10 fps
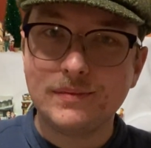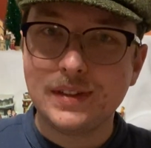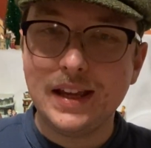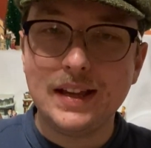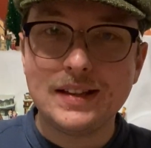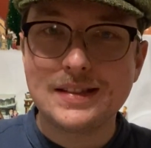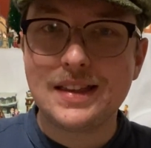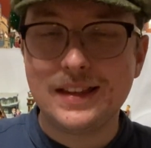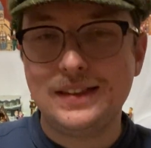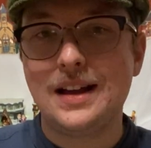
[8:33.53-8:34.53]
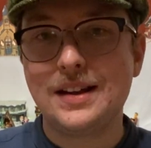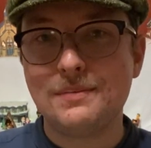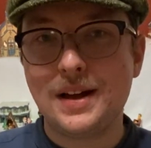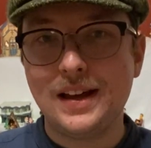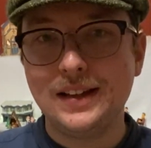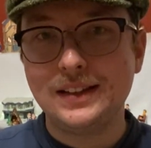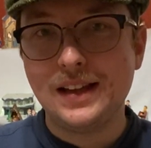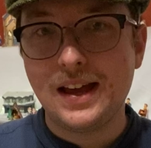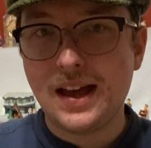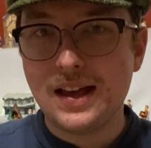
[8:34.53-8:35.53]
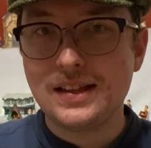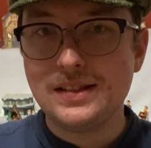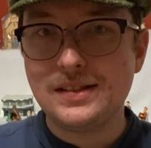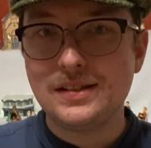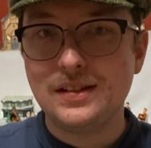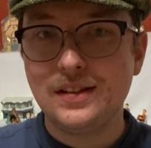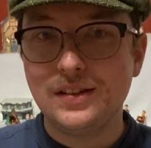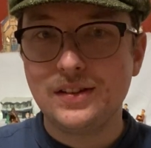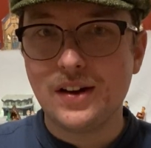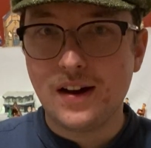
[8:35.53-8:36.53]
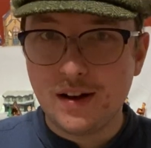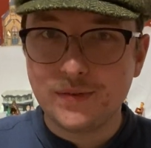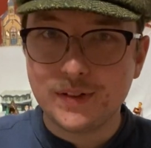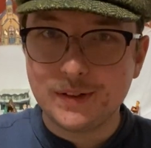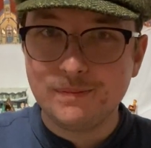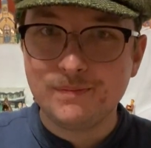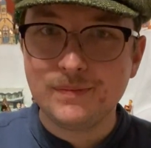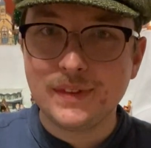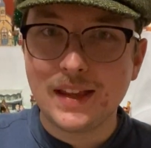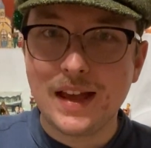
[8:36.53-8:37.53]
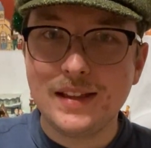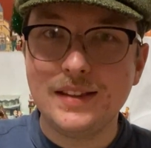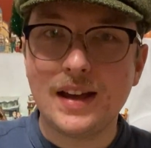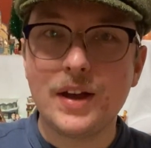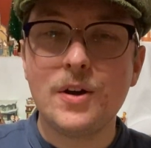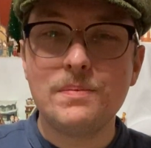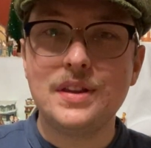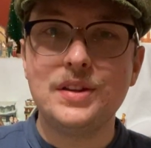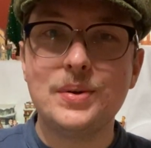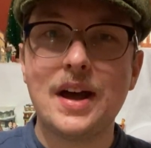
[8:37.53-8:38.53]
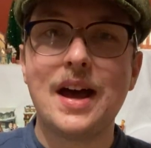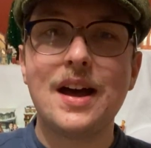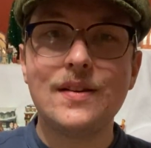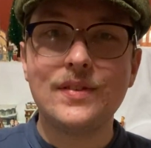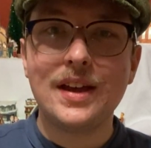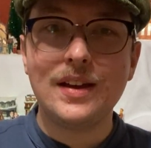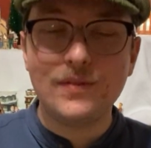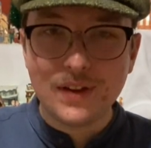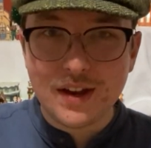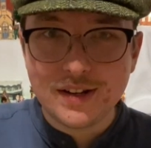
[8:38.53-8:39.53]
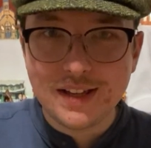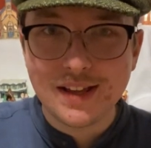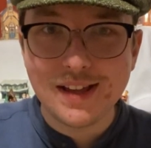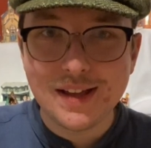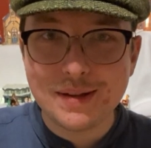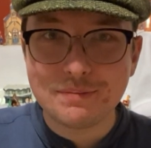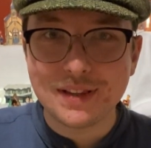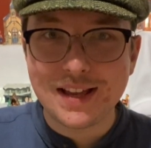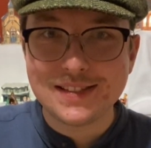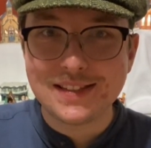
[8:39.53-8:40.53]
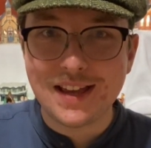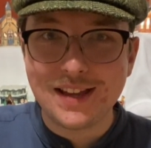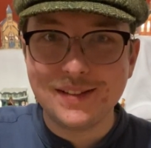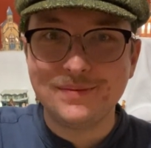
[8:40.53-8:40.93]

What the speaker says: inks that Diamine has to offer. And I hope that you have a very blessed day.